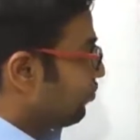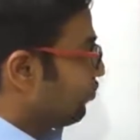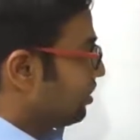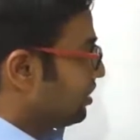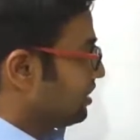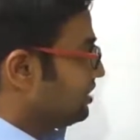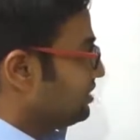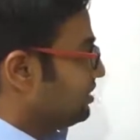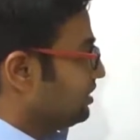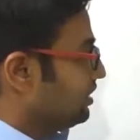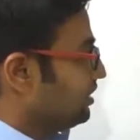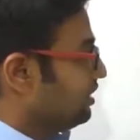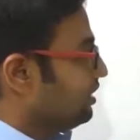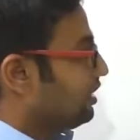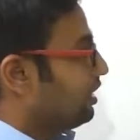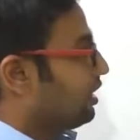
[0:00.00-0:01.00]
what is
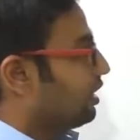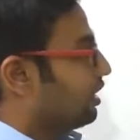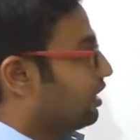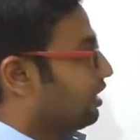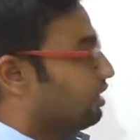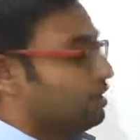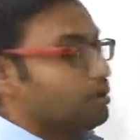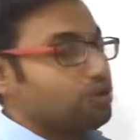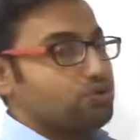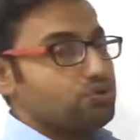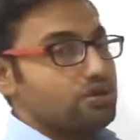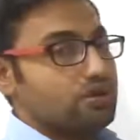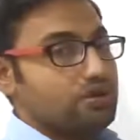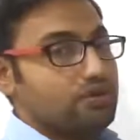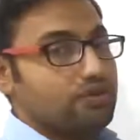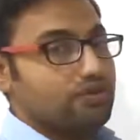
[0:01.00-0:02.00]
the
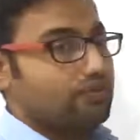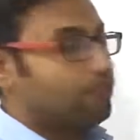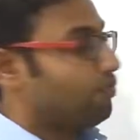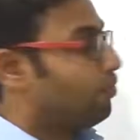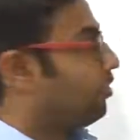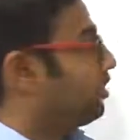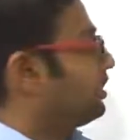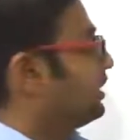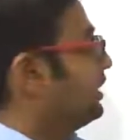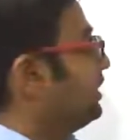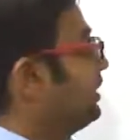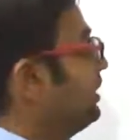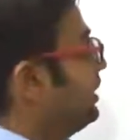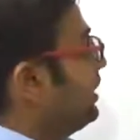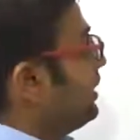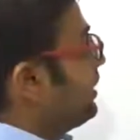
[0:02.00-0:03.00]
conclusion for
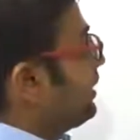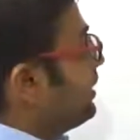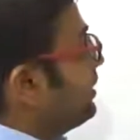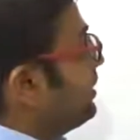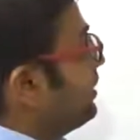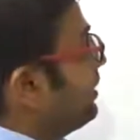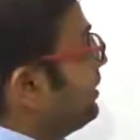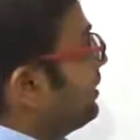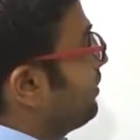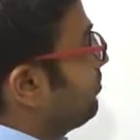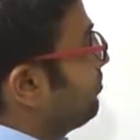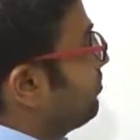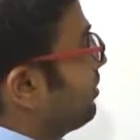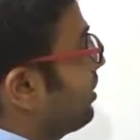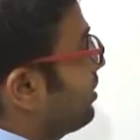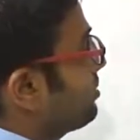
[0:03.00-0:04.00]
the real
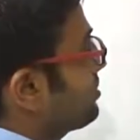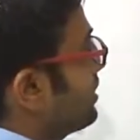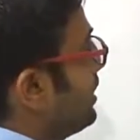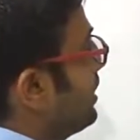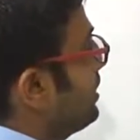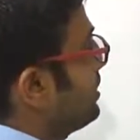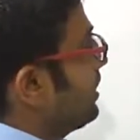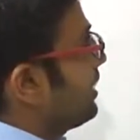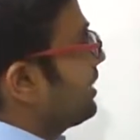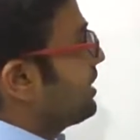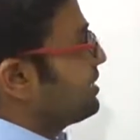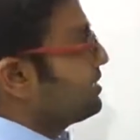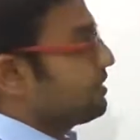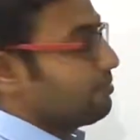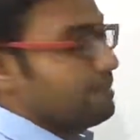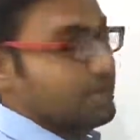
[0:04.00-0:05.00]
numbers and their
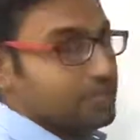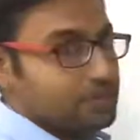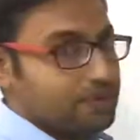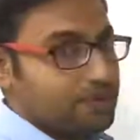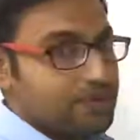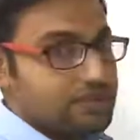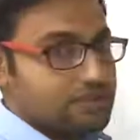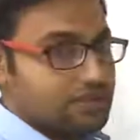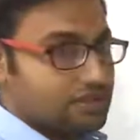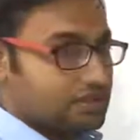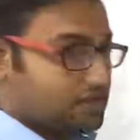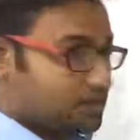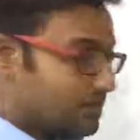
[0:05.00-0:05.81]
decimal expansions